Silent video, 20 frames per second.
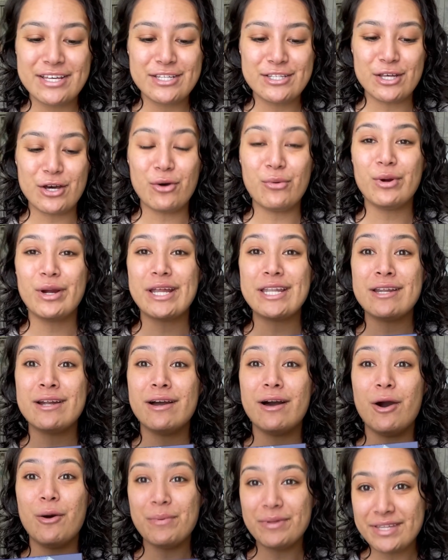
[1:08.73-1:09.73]
So we're gonna
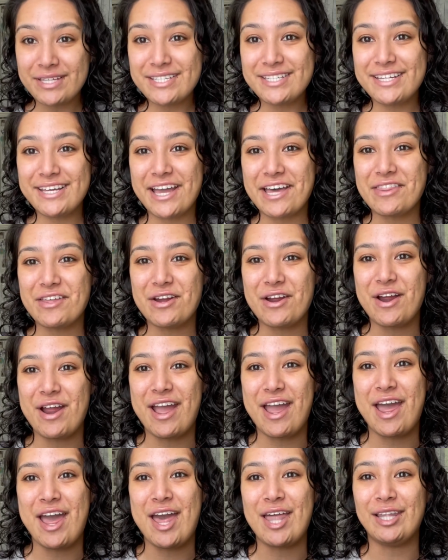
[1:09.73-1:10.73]
open this together
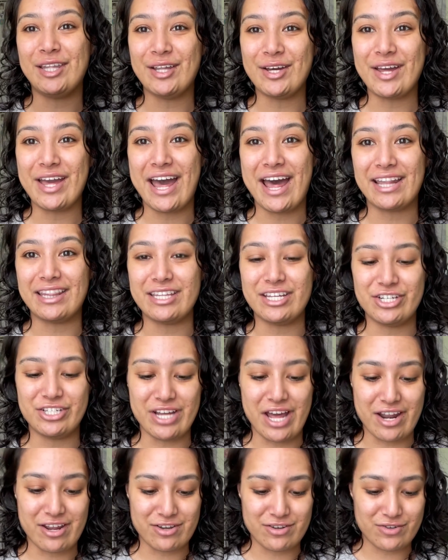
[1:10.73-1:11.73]
and look at these
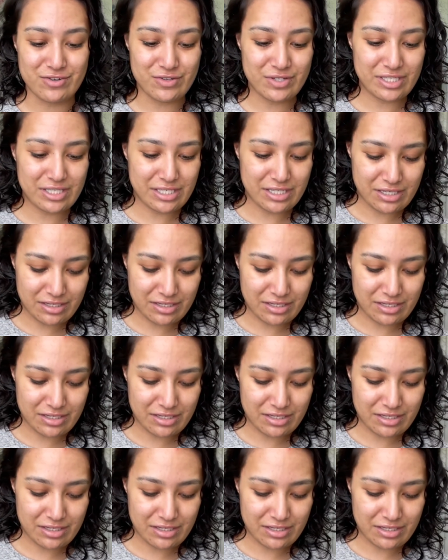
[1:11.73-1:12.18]
shadows.